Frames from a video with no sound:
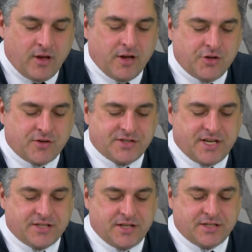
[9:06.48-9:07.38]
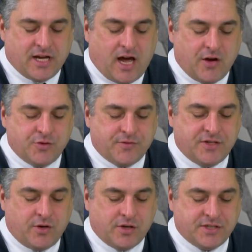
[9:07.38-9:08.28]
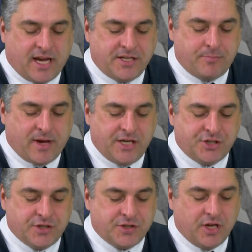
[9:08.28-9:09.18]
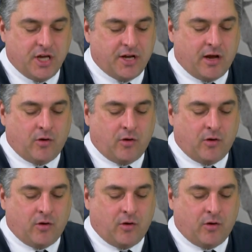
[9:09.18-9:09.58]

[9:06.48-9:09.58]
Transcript: The Trust says that uh, hundreds of intoxicated patients are no